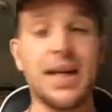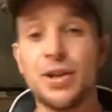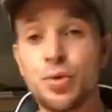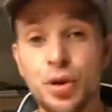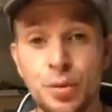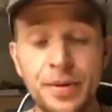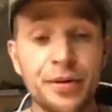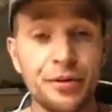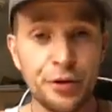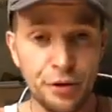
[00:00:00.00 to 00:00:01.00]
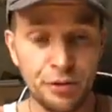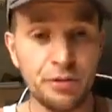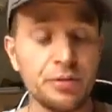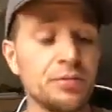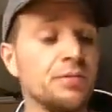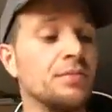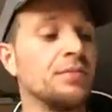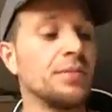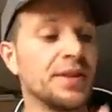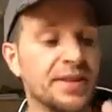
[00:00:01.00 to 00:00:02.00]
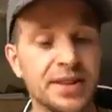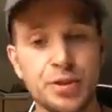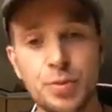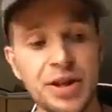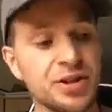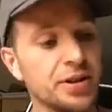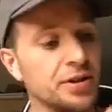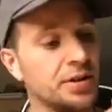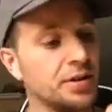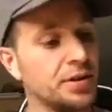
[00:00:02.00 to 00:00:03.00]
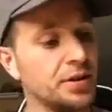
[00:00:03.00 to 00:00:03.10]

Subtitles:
And as we're coming through this expression,